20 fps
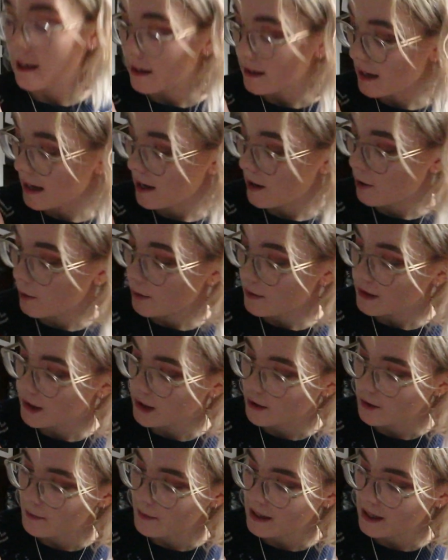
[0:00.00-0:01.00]
Now
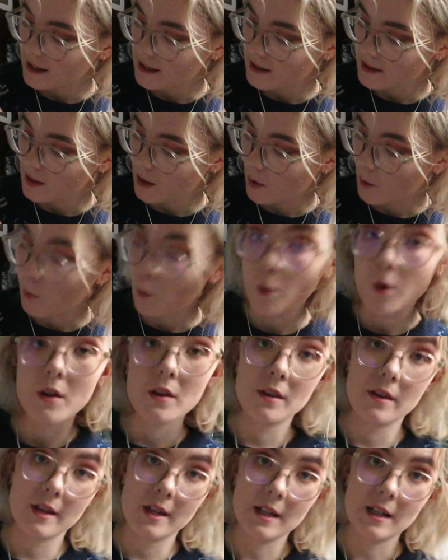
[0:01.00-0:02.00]
there remains
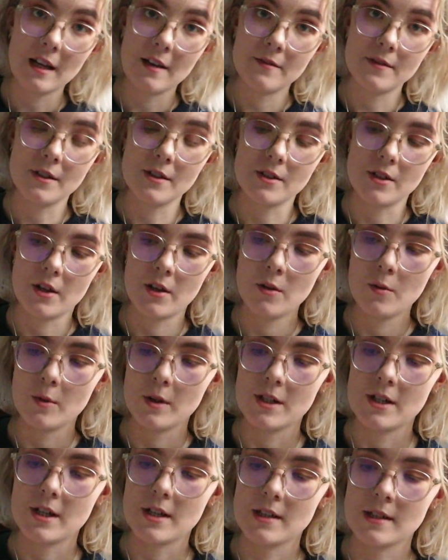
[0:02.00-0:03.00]
one thing left to do,
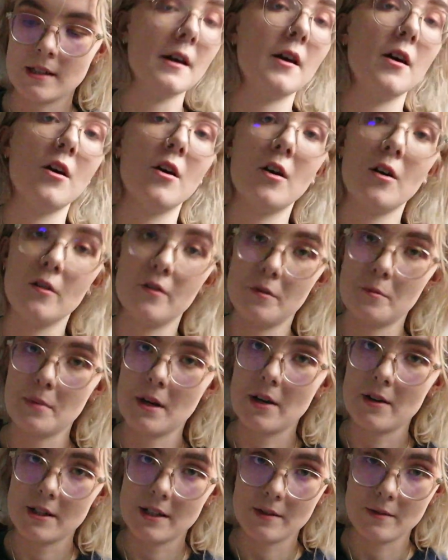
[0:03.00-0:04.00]
which is of
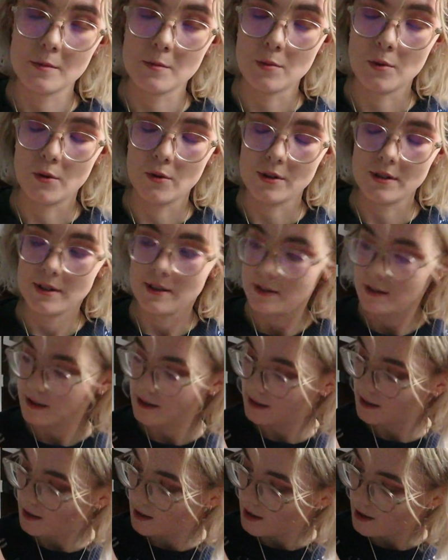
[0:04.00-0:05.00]
imperative importance
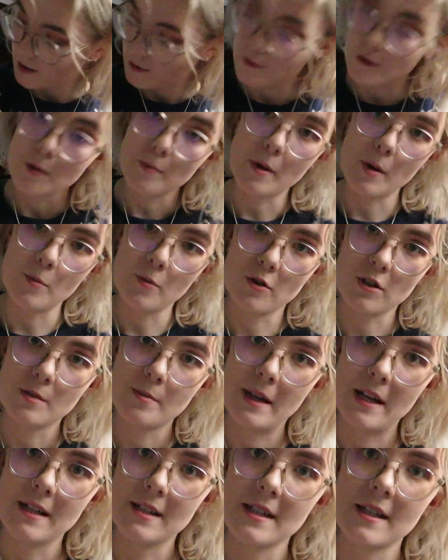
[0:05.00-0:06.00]
for a Bob Ross
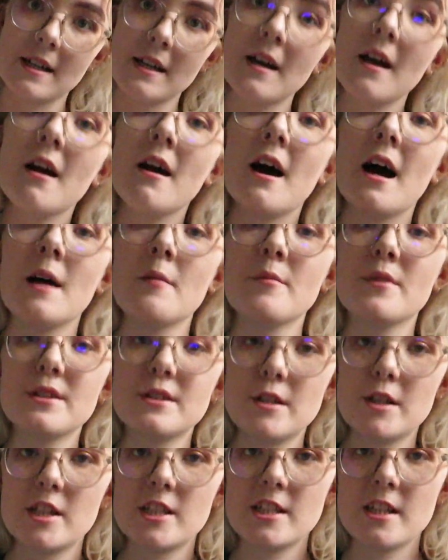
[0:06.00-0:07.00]
painting. I
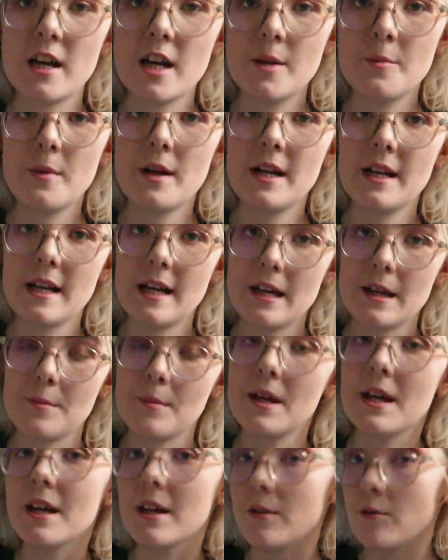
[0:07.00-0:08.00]
must sign my name
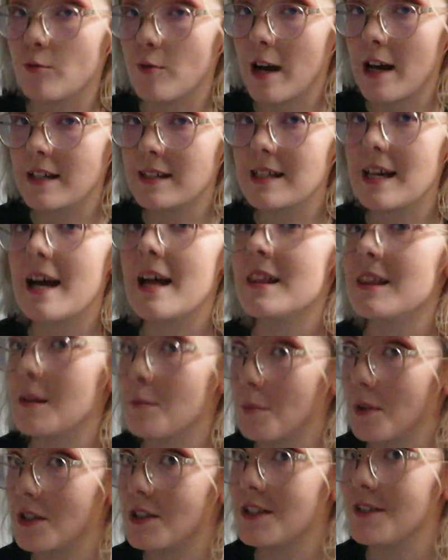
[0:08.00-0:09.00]
in red at the
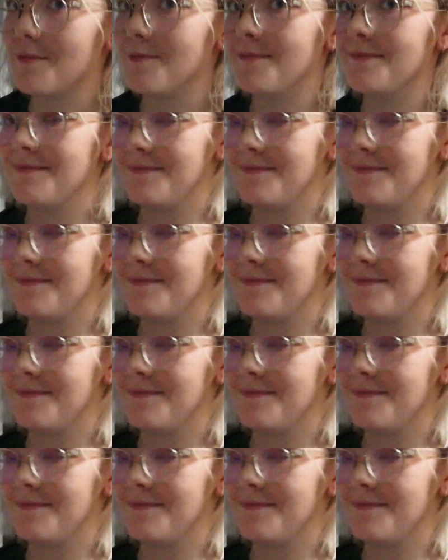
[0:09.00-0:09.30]
bottom.